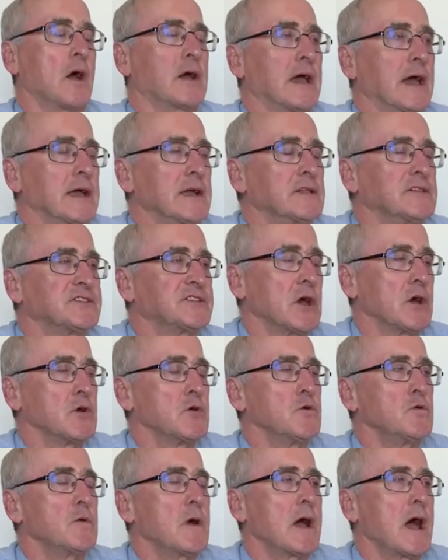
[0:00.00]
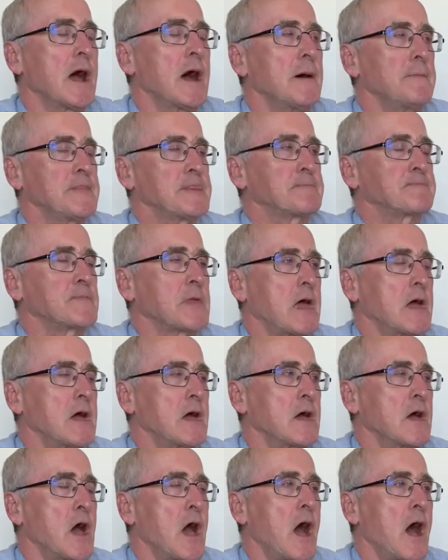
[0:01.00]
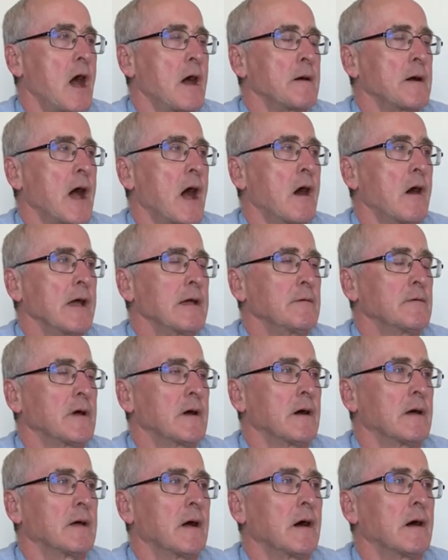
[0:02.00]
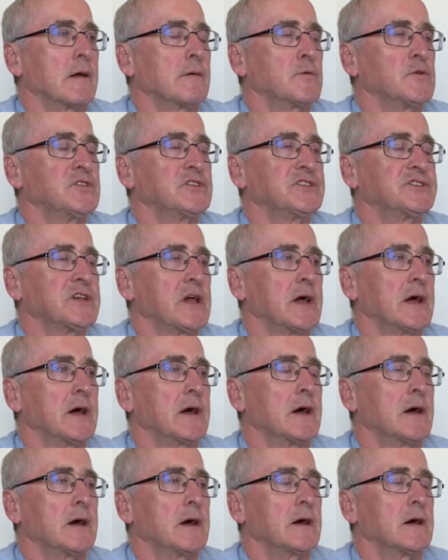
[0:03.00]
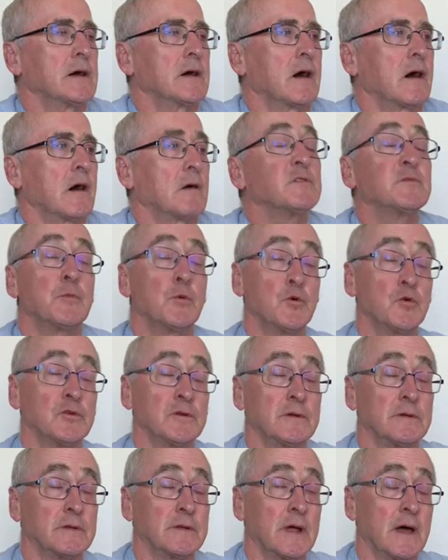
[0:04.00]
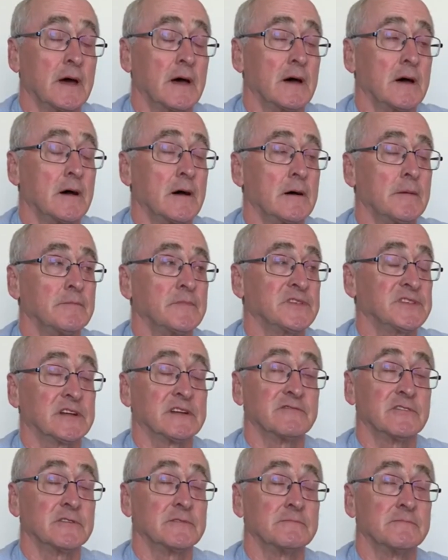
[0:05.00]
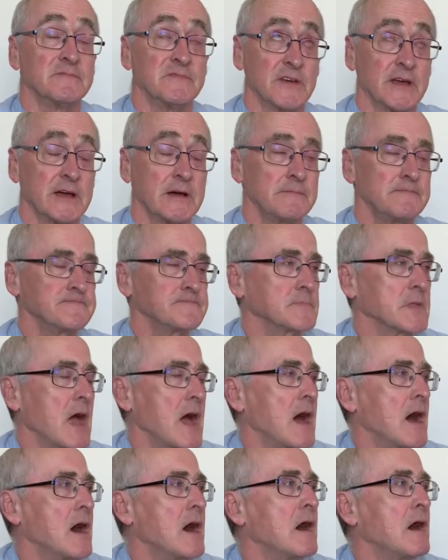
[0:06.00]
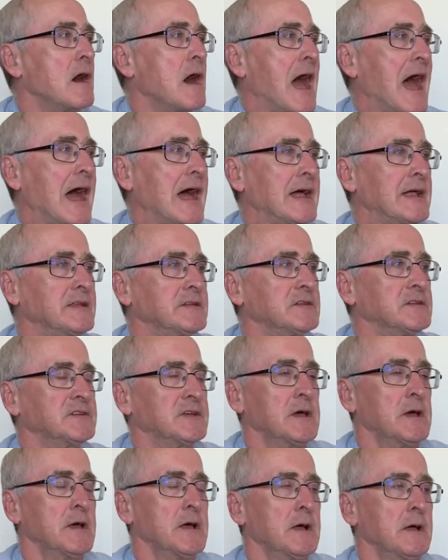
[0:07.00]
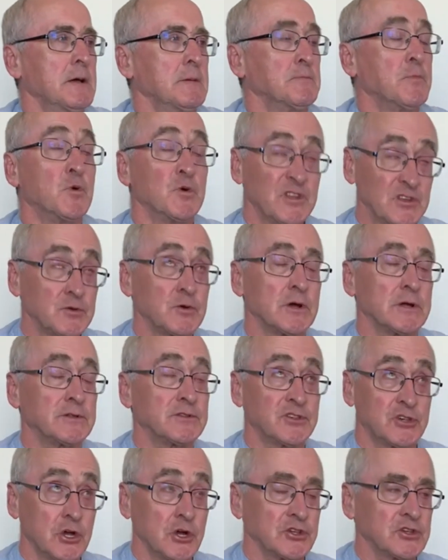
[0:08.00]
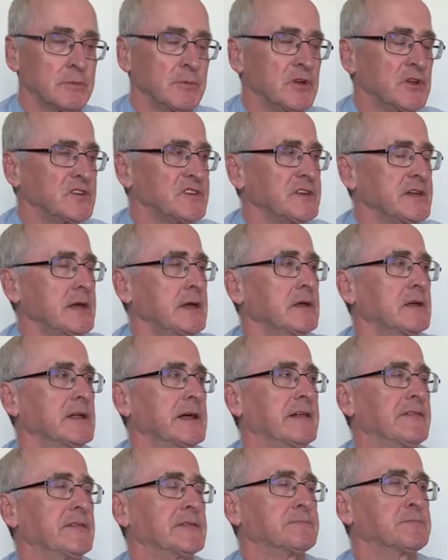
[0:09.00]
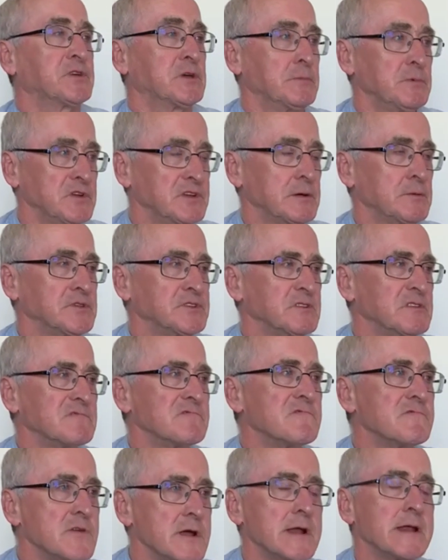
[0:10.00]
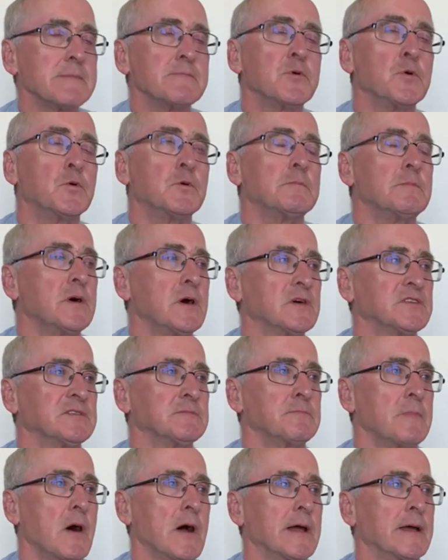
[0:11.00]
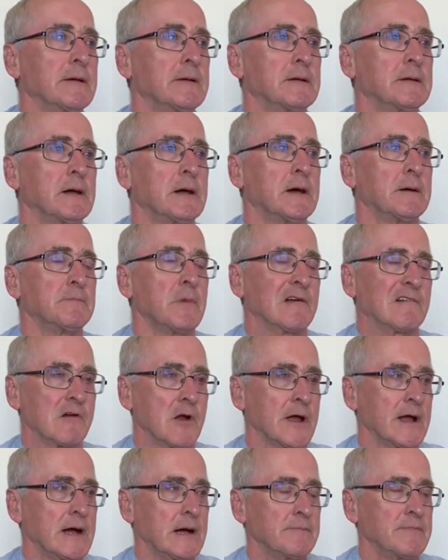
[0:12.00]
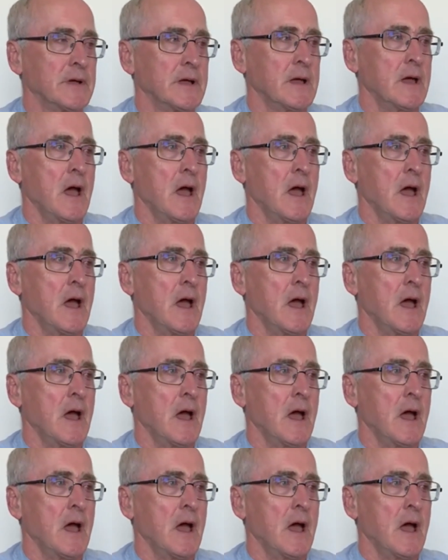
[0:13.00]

Okay, so I was born son of a vicar, and born into a church community, and community was a really important part of my growing up.